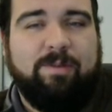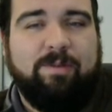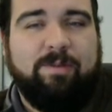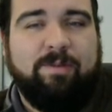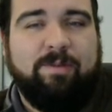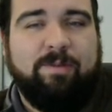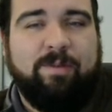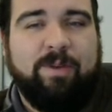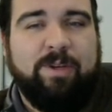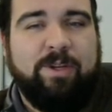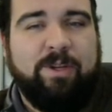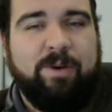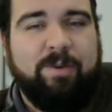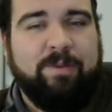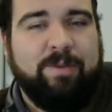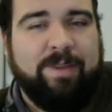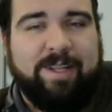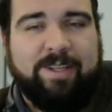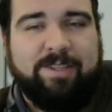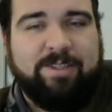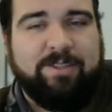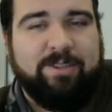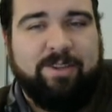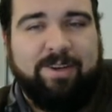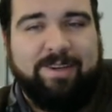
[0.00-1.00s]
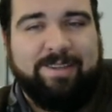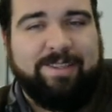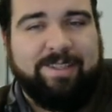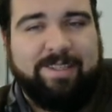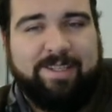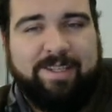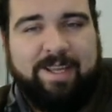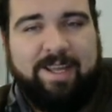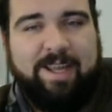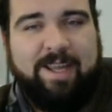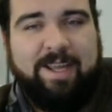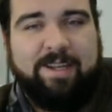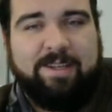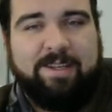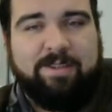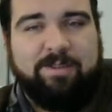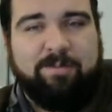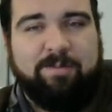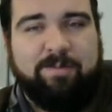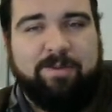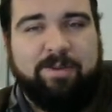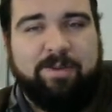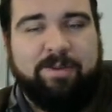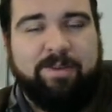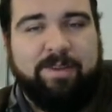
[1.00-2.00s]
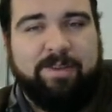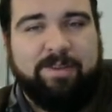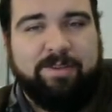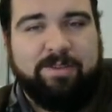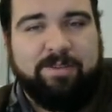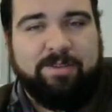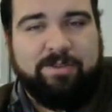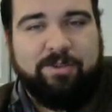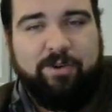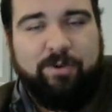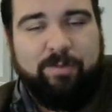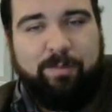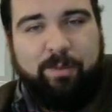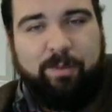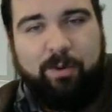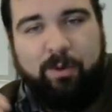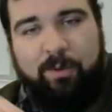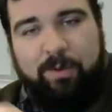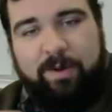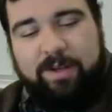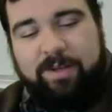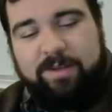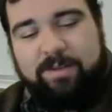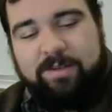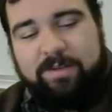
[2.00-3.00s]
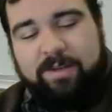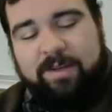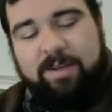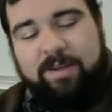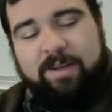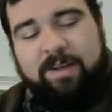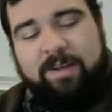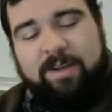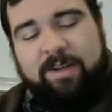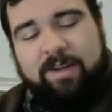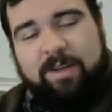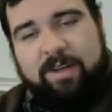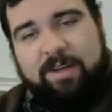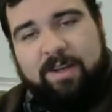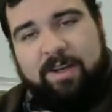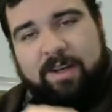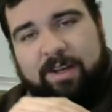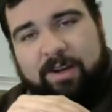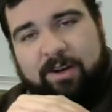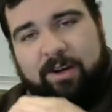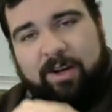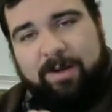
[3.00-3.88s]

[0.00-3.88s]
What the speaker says: we know that's not the case. We know that there's no point in an